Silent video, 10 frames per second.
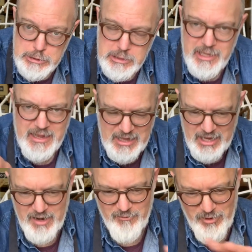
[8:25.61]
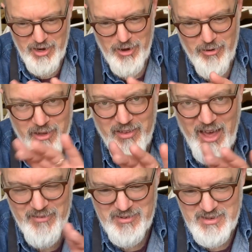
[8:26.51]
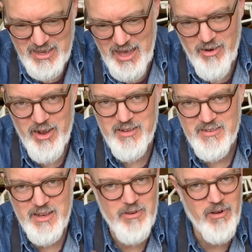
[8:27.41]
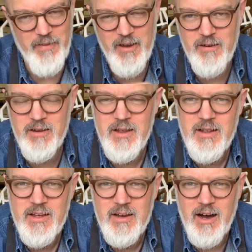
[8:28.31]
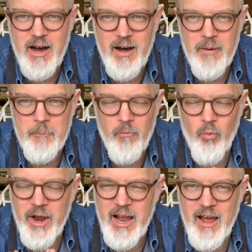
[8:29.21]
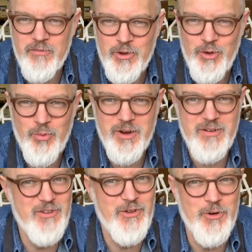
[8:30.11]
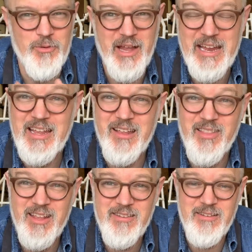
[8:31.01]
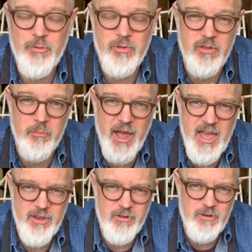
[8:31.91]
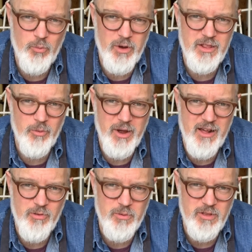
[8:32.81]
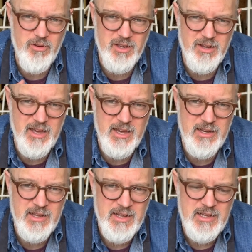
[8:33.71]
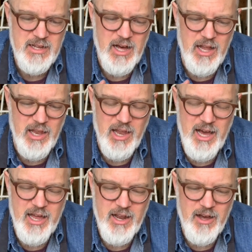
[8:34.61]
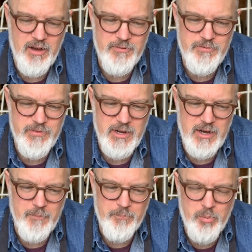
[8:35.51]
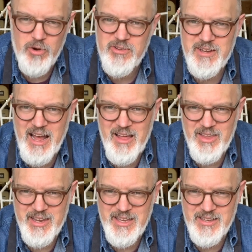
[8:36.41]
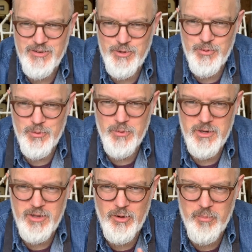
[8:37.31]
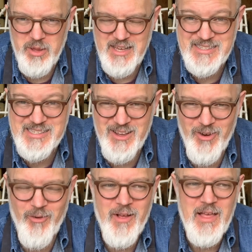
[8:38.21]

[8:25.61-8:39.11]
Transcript: like that, and have it stick out and stick it on there. Whatever you want to do. The handles are one of the ways where you can get a lot of personality into your piece. So